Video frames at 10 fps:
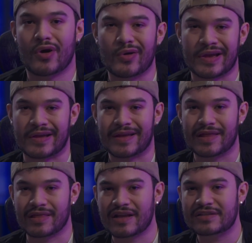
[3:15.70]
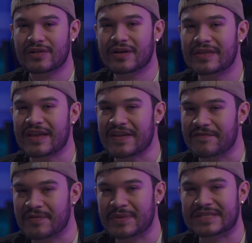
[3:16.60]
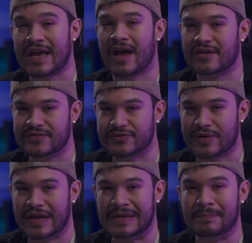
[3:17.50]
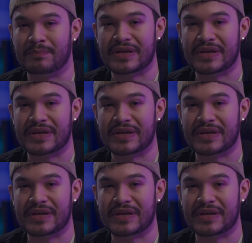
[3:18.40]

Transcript: Okay, let's look at the infamous House of Dragon